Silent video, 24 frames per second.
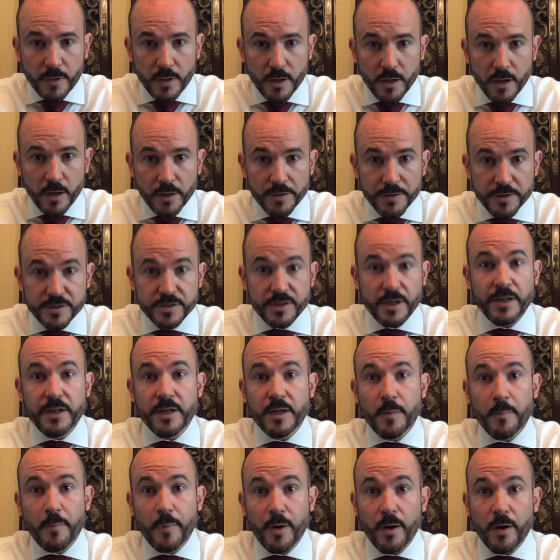The study
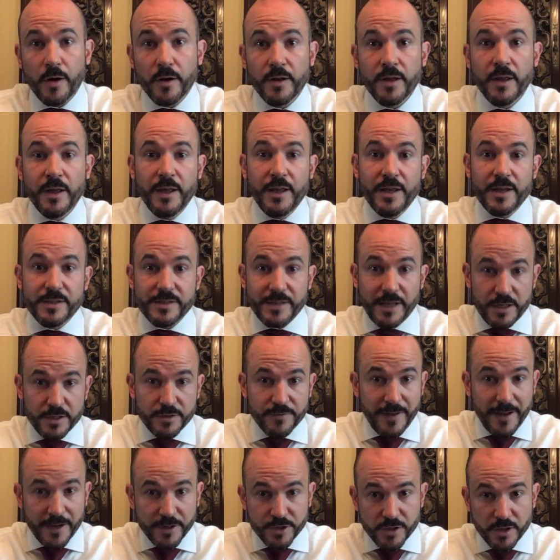compared
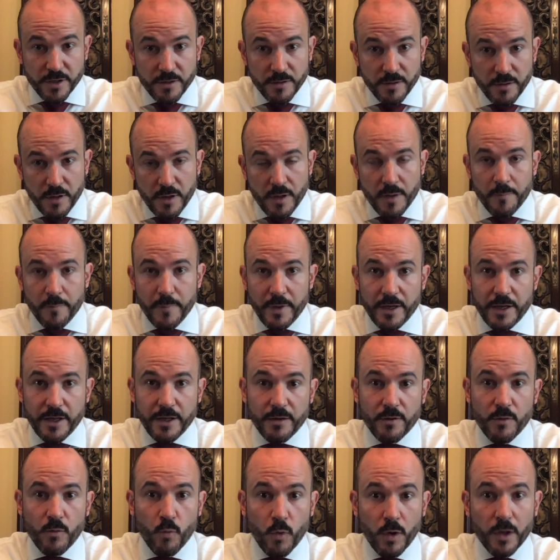satisfaction,
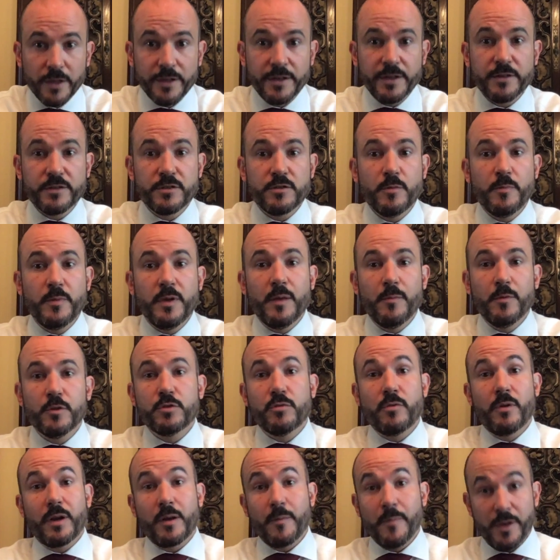meaning willingness to be able
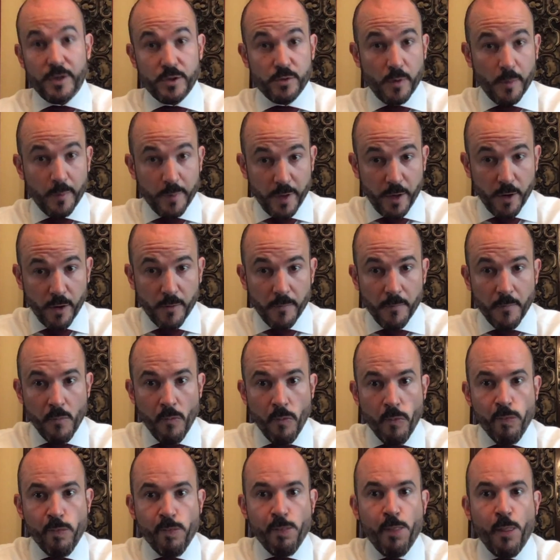to recommend to a peer,
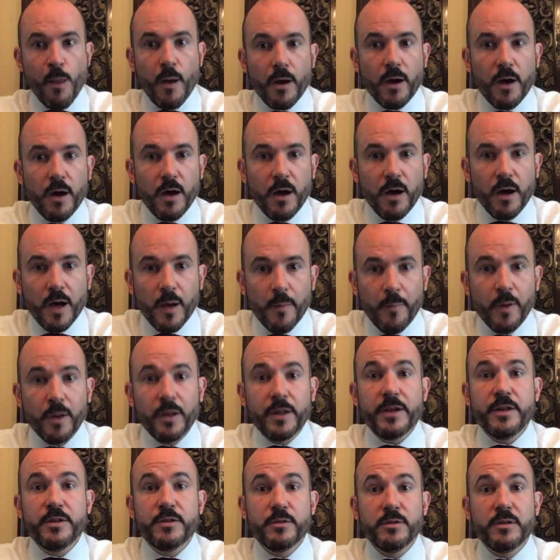
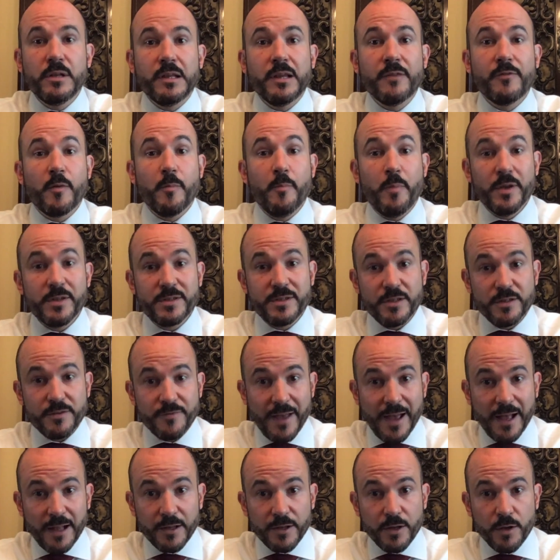ability to deliver business
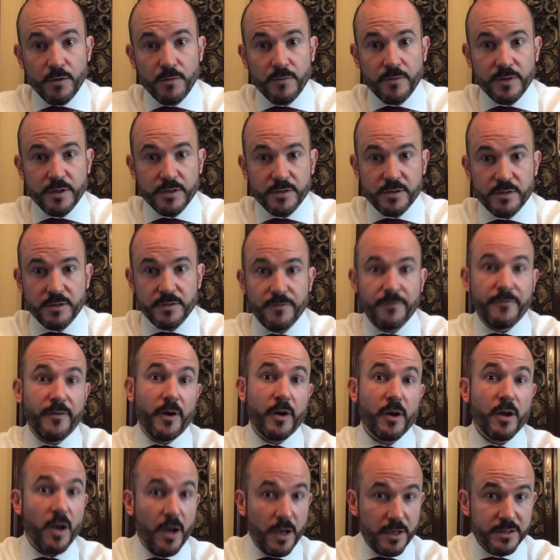value, this is
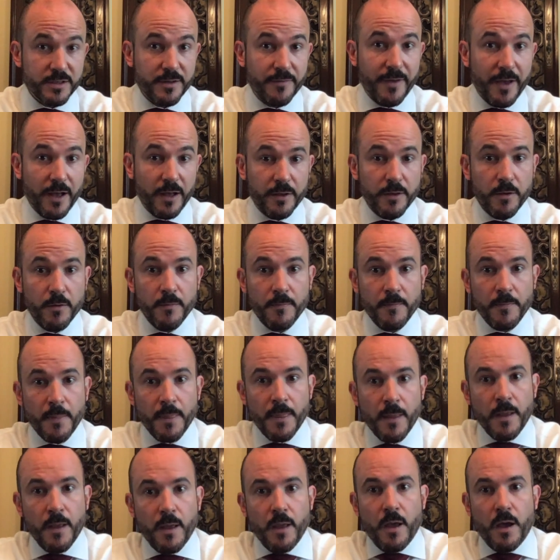fair cost of value,
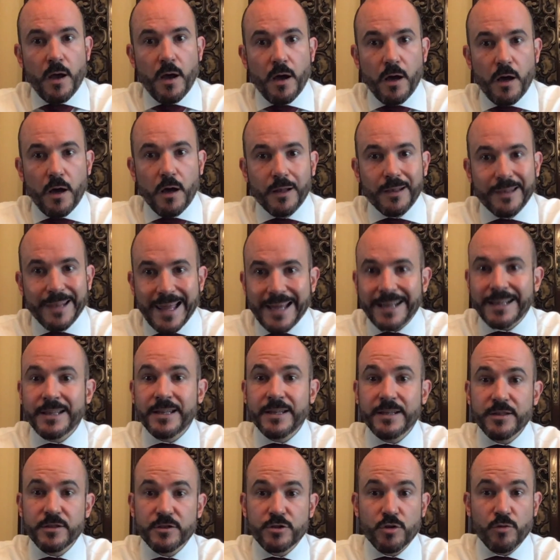
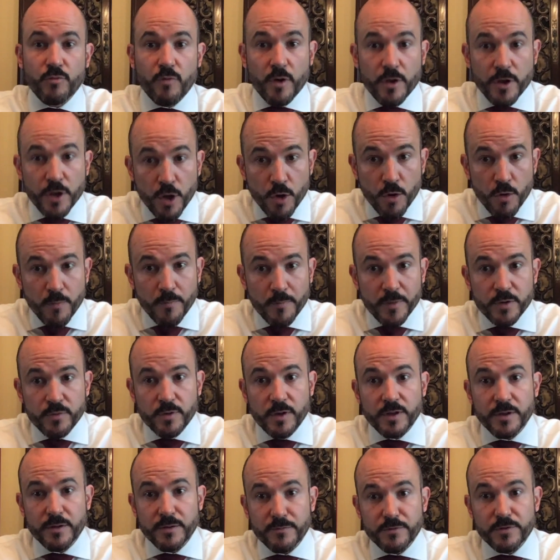likeliness to renew
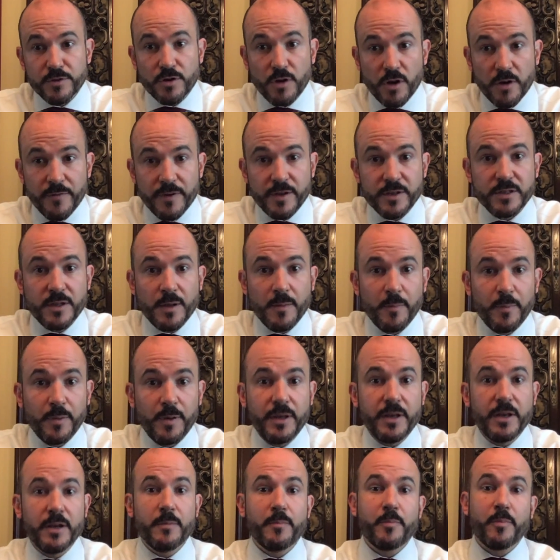between surveys
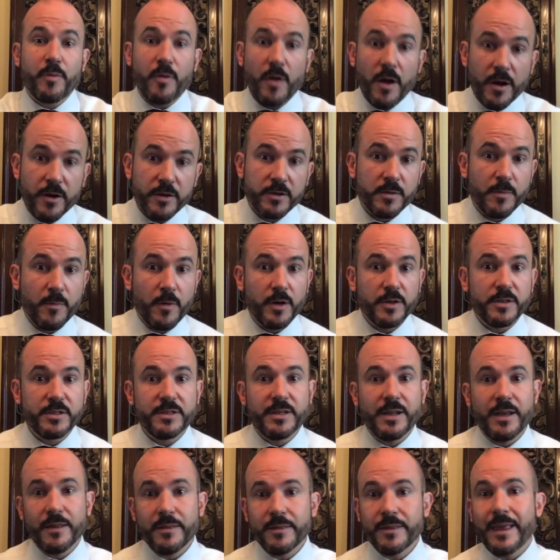completed prior to March
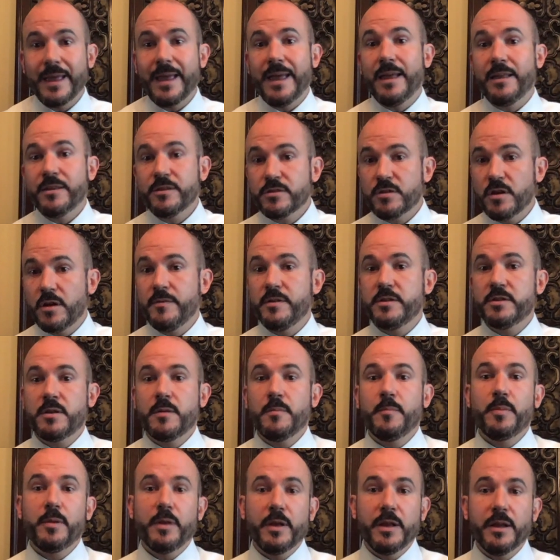10th and surveys
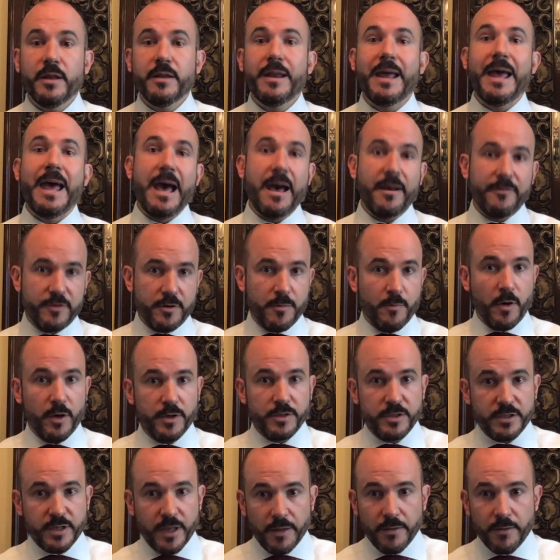completed after
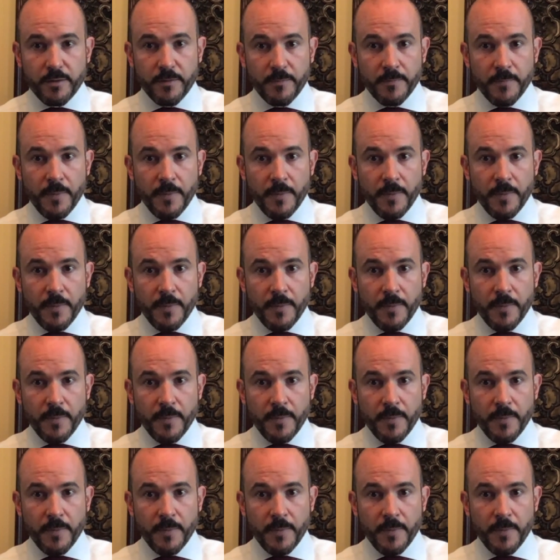March 10th.